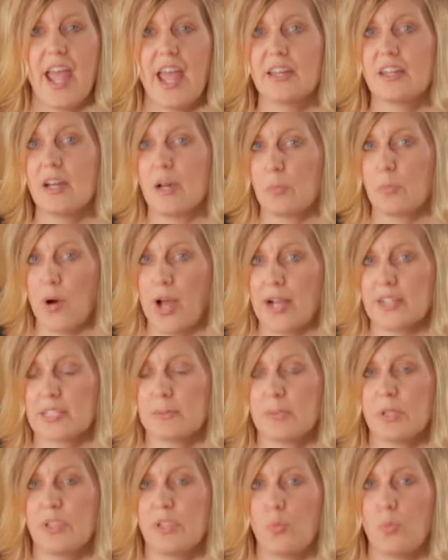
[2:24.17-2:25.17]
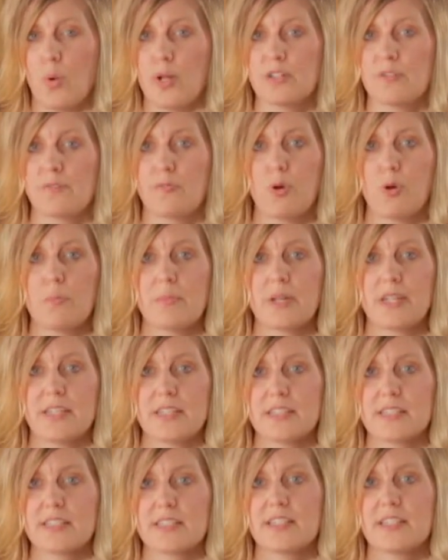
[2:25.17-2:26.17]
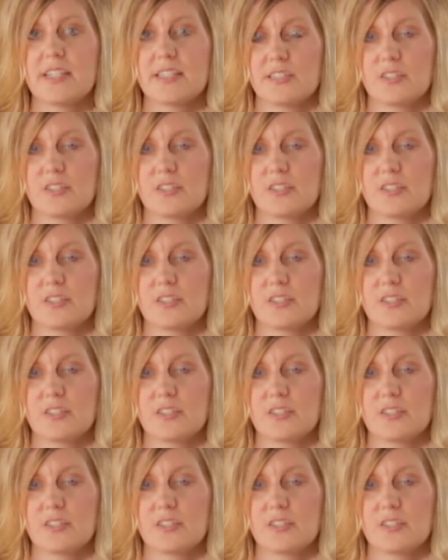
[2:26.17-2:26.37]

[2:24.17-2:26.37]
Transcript: and approximately 1 to 4 minutes